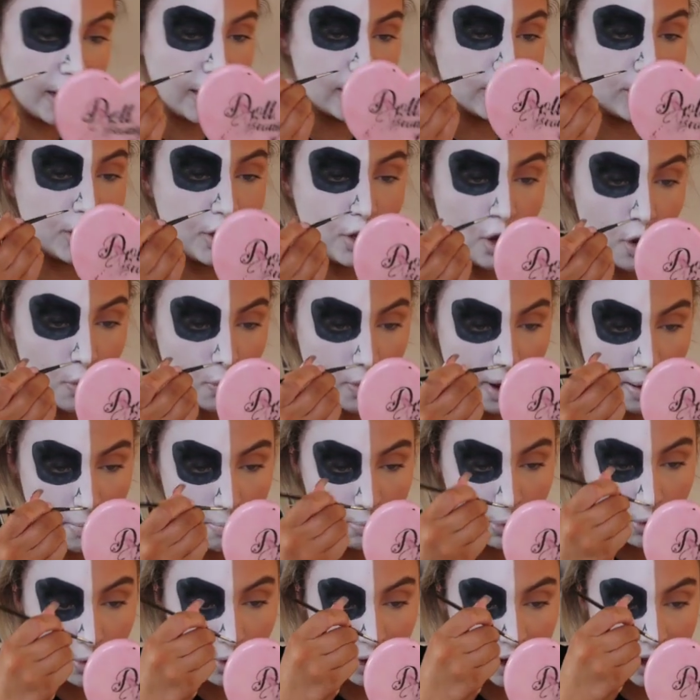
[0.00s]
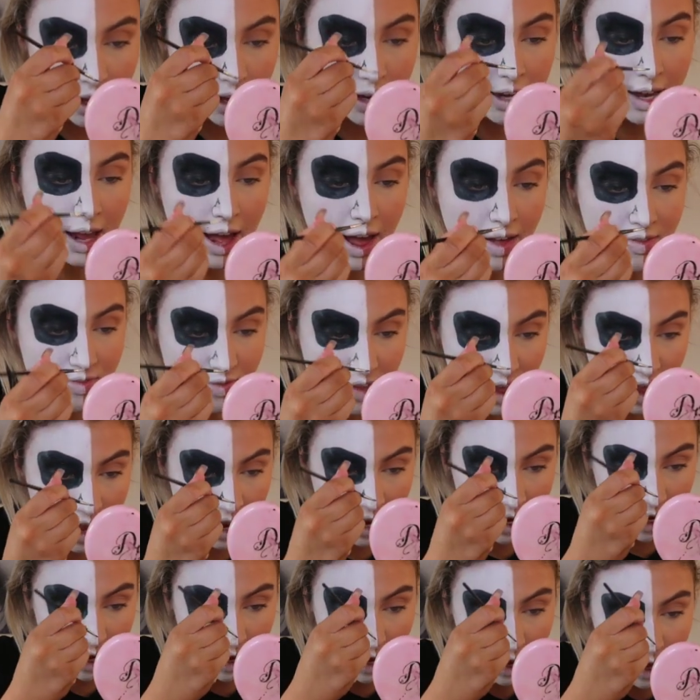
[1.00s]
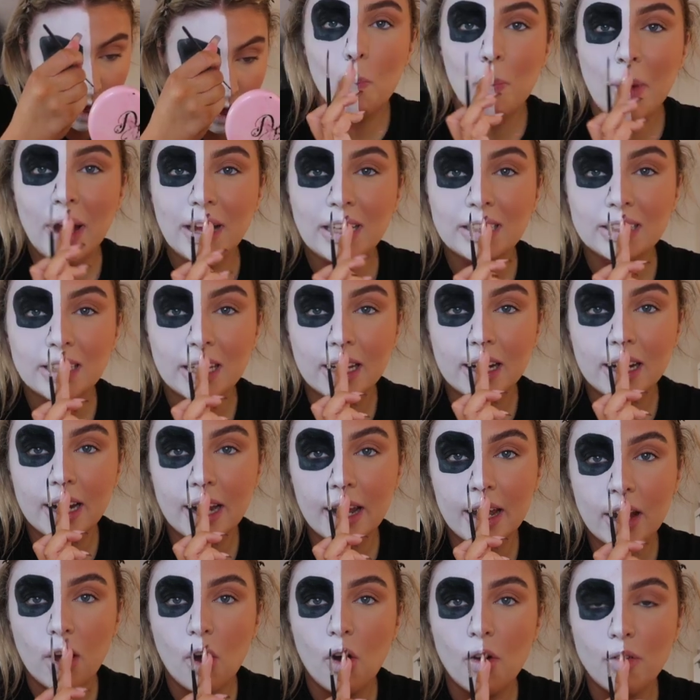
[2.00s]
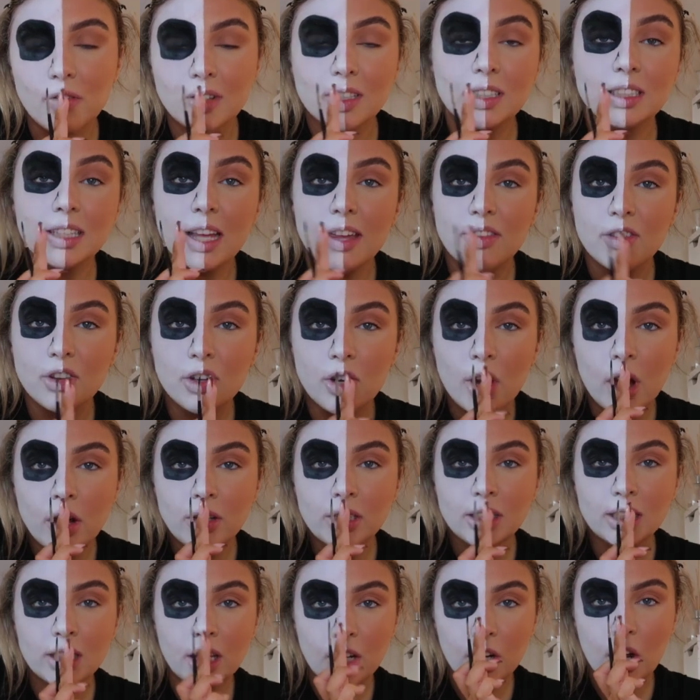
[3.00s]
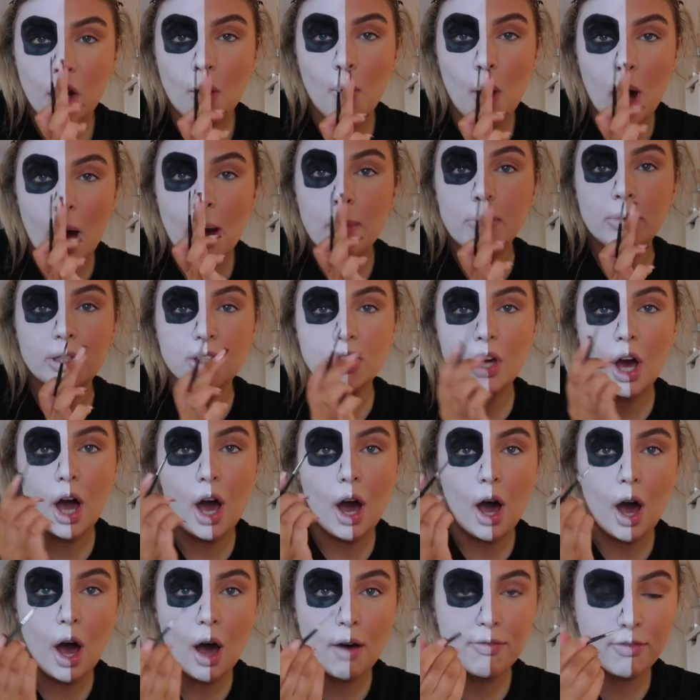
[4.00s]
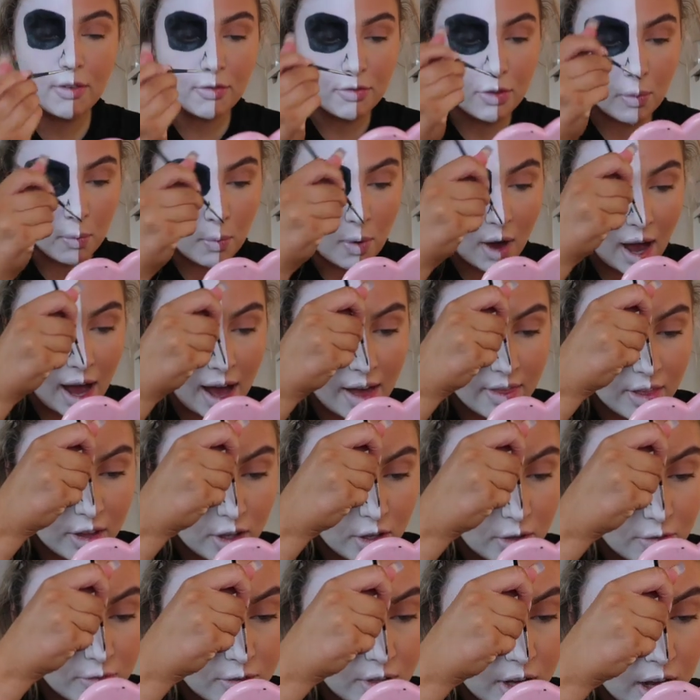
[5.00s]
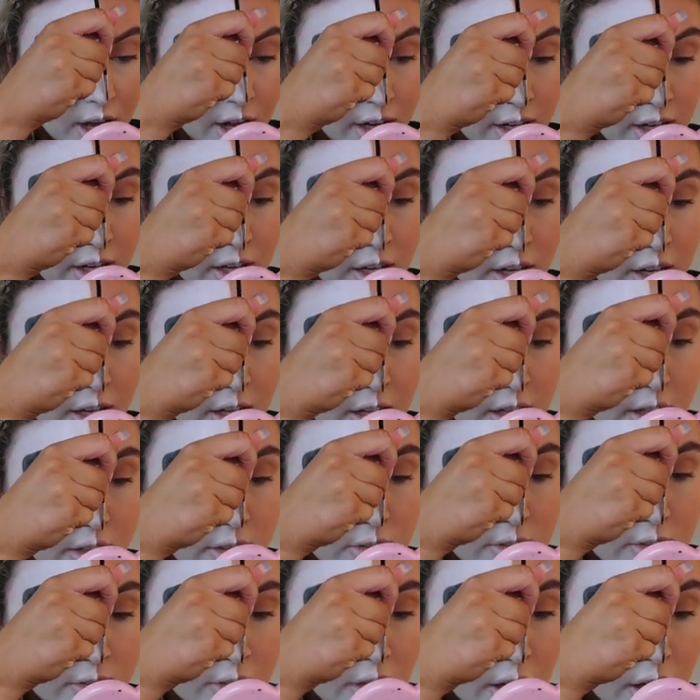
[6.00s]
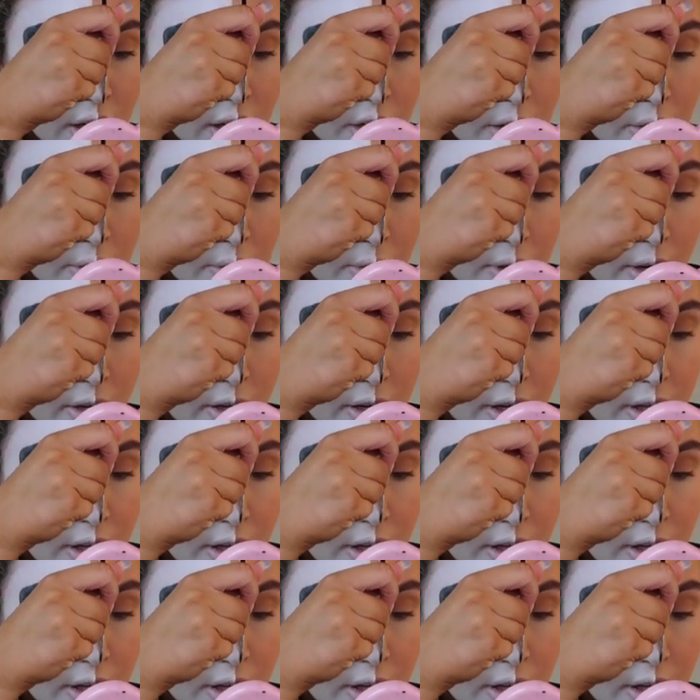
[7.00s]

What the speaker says: Yeah, so you got one point, and then basically obviously the nose is going to go up to the half of the white that you've done. So I'm